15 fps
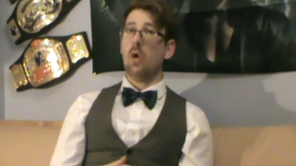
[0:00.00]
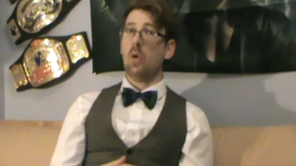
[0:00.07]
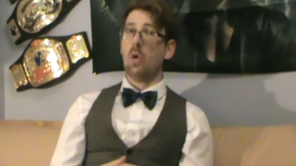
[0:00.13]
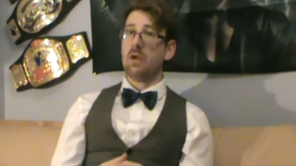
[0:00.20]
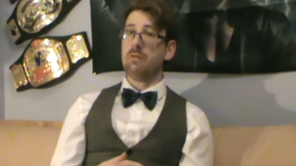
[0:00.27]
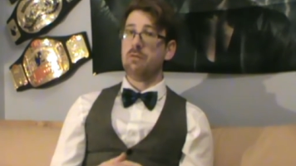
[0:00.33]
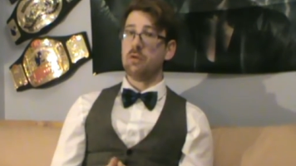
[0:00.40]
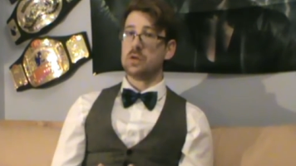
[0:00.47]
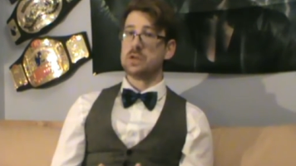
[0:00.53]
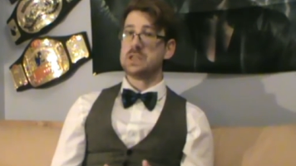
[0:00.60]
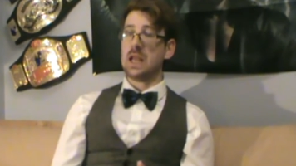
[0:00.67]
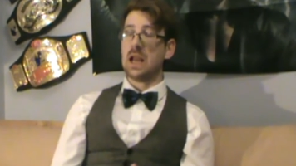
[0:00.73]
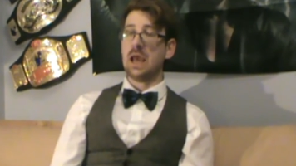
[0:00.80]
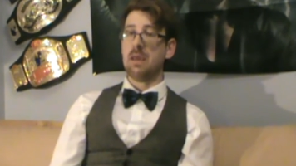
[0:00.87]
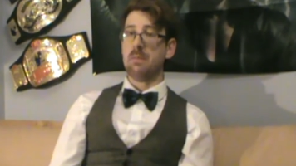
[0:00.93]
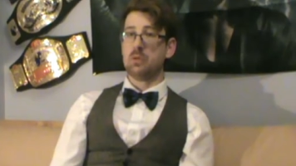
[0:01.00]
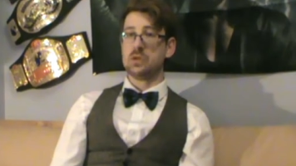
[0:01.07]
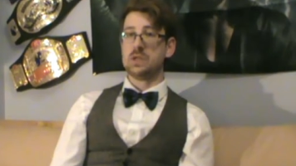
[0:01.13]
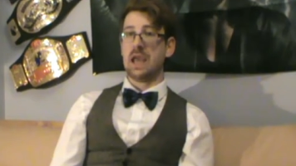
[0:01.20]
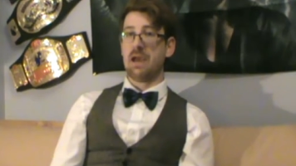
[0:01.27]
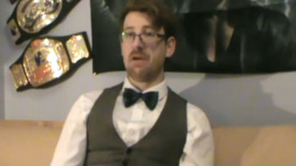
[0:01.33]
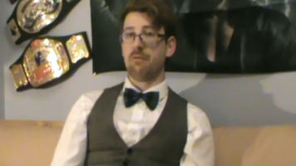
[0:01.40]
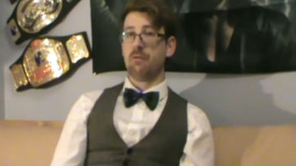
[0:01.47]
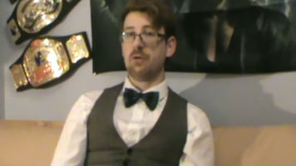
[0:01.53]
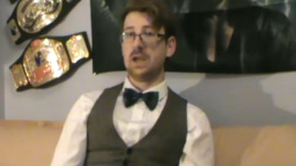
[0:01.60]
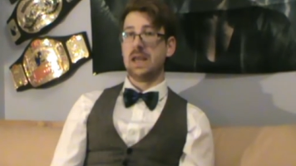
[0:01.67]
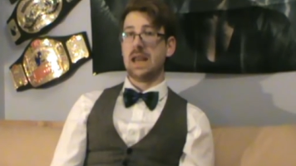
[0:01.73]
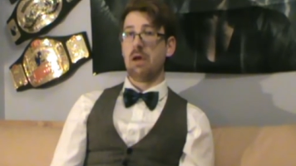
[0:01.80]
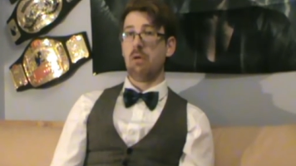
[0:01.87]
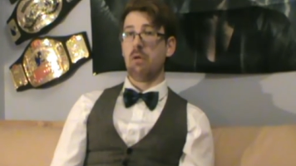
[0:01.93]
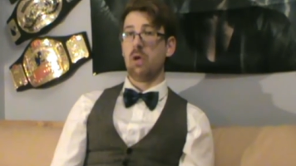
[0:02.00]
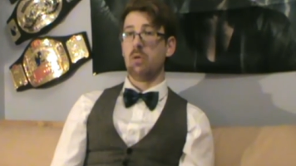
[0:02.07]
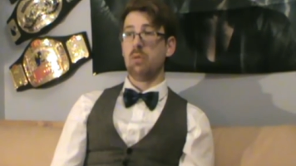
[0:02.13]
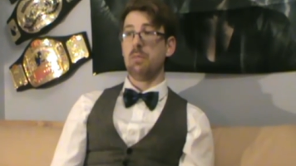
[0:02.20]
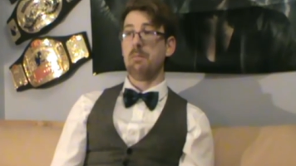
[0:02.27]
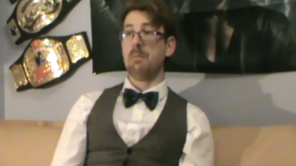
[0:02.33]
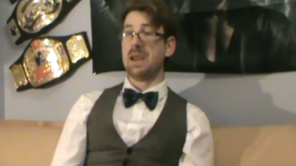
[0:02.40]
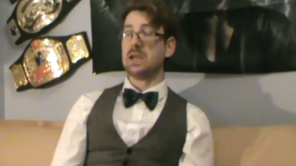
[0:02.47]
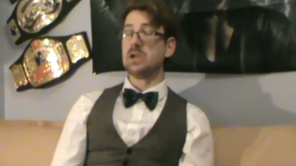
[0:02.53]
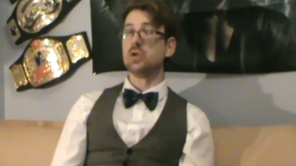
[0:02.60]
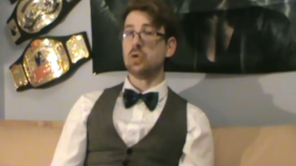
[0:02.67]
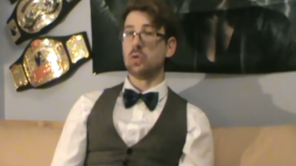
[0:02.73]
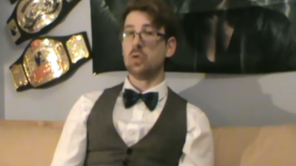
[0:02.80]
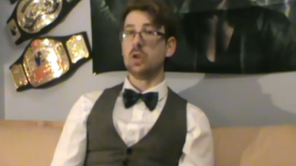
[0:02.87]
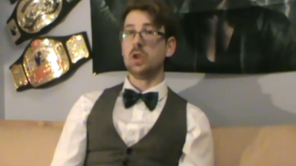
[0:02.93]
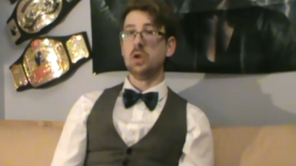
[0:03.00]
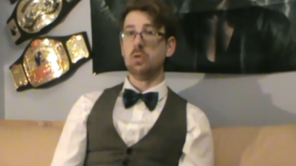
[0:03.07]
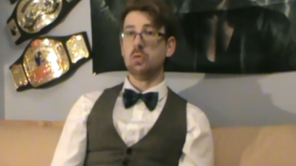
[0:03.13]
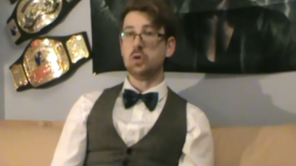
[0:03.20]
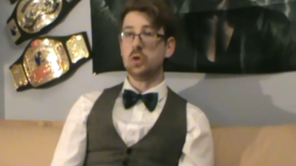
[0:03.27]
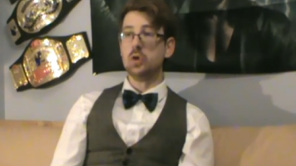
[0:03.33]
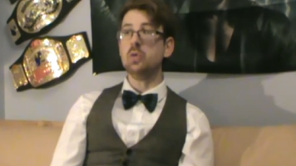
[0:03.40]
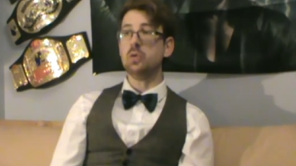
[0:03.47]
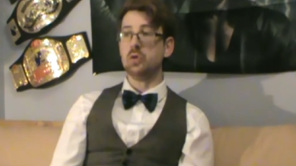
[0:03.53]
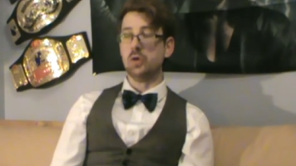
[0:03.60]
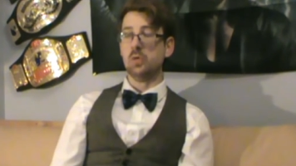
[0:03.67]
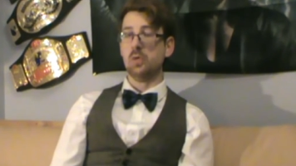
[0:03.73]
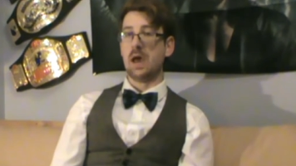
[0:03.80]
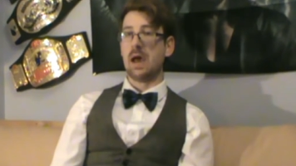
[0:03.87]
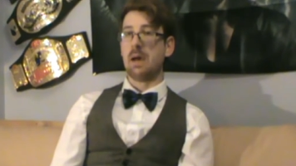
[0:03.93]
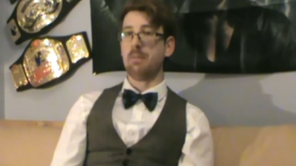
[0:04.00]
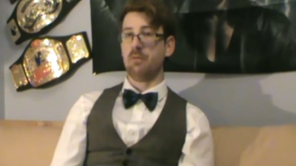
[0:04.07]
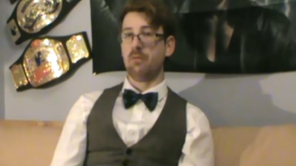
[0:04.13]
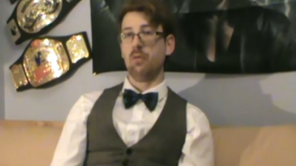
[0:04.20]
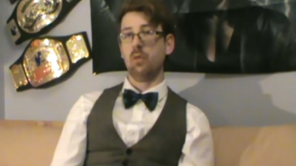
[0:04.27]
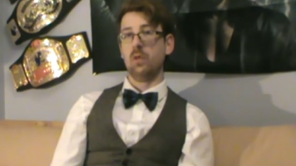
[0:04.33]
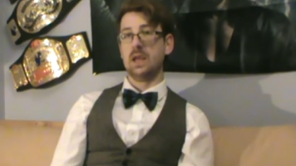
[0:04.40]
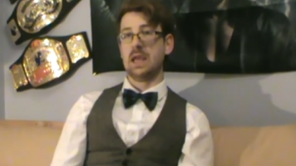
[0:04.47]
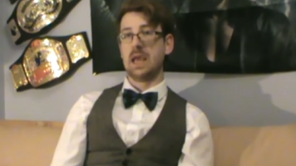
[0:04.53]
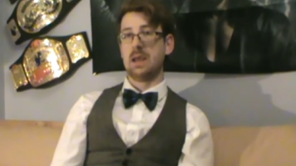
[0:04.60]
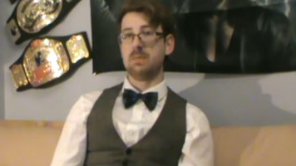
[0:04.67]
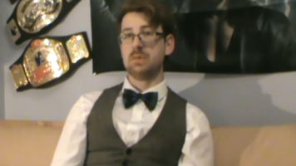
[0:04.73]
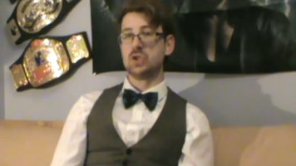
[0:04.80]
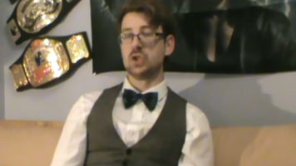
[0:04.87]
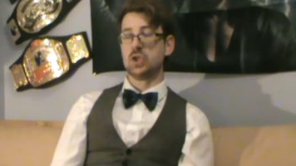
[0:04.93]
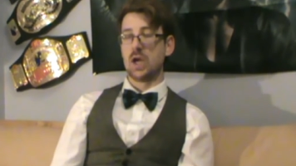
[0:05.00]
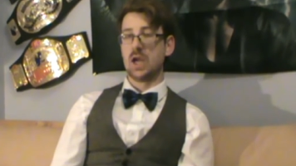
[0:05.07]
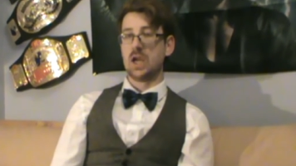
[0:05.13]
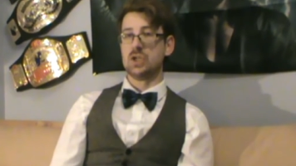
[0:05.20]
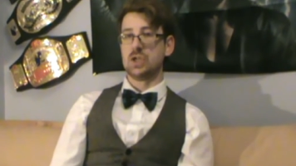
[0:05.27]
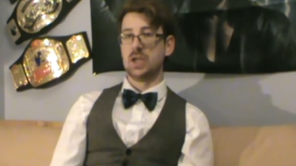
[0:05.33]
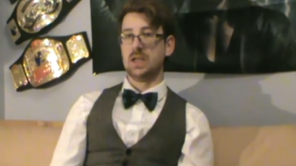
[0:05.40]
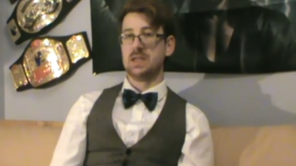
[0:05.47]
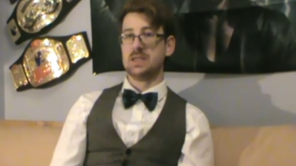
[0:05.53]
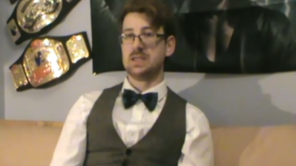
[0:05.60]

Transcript: Or if you're still able to get a free download, make sure that you do do that before the games change in